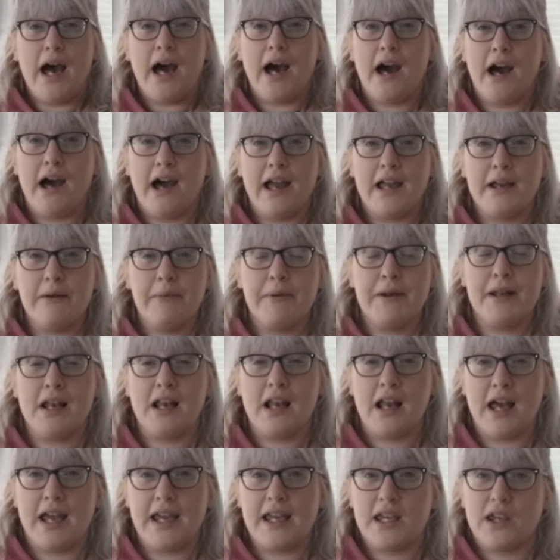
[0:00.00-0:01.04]
I would
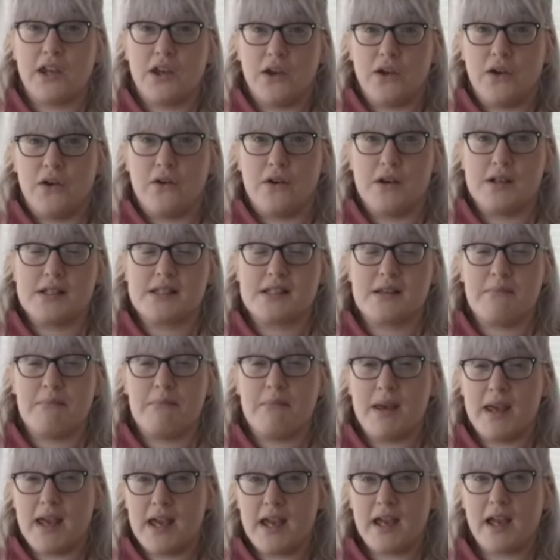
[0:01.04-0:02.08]
like you to
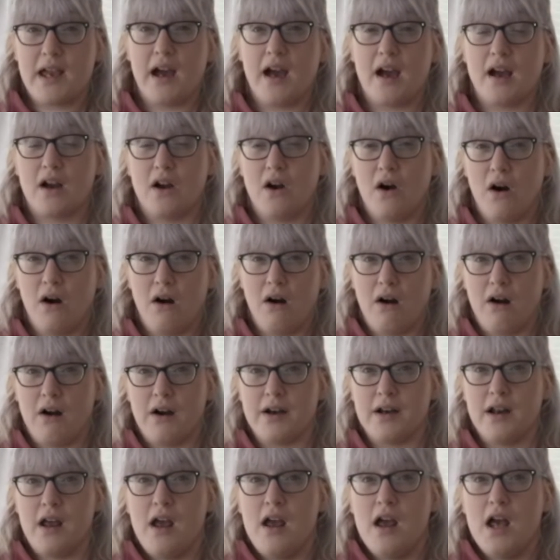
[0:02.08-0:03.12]
make a
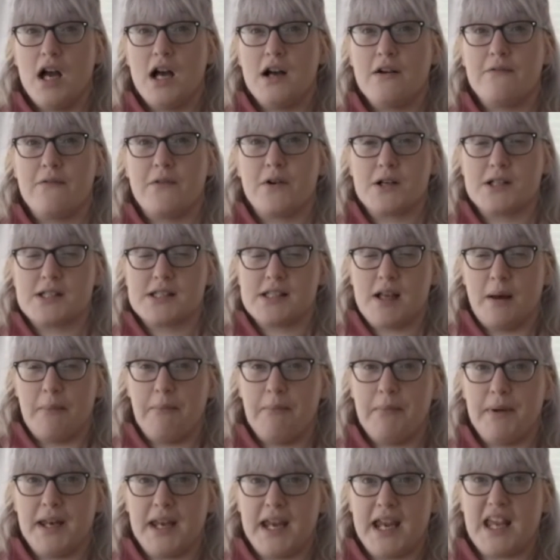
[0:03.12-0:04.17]
card for
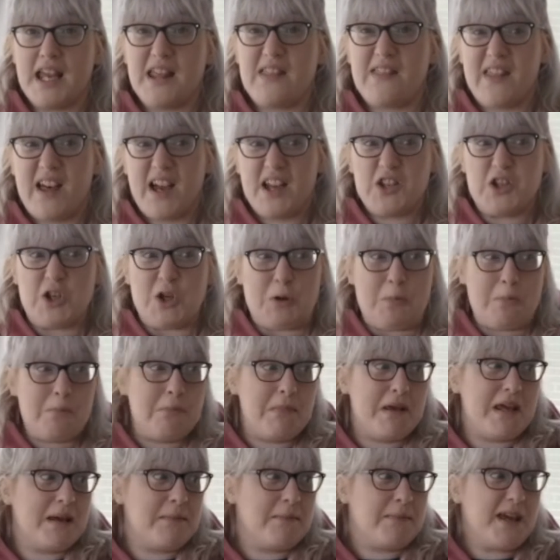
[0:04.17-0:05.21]
somebody that you
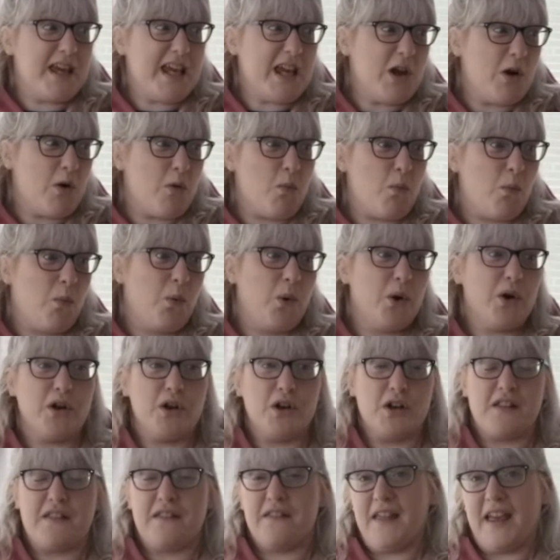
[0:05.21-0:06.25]
maybe
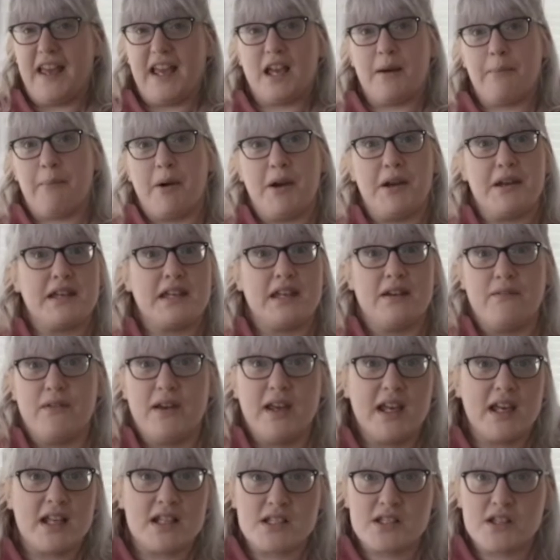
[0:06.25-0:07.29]
wouldn't think about
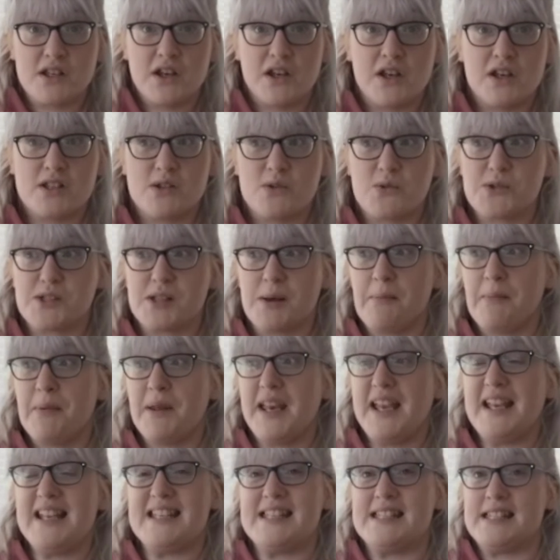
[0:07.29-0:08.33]
giving it to. So
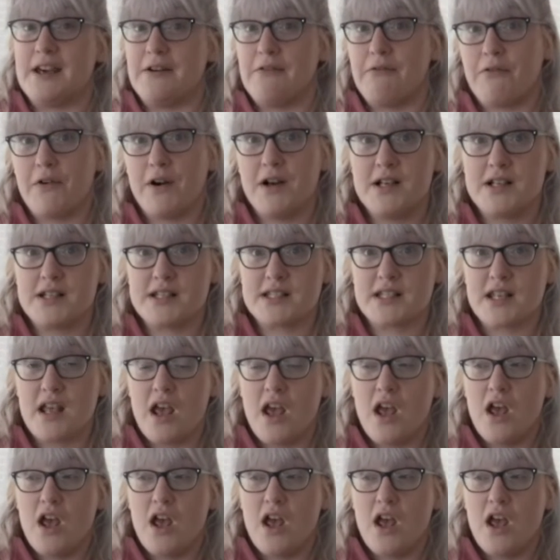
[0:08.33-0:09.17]
somebody different.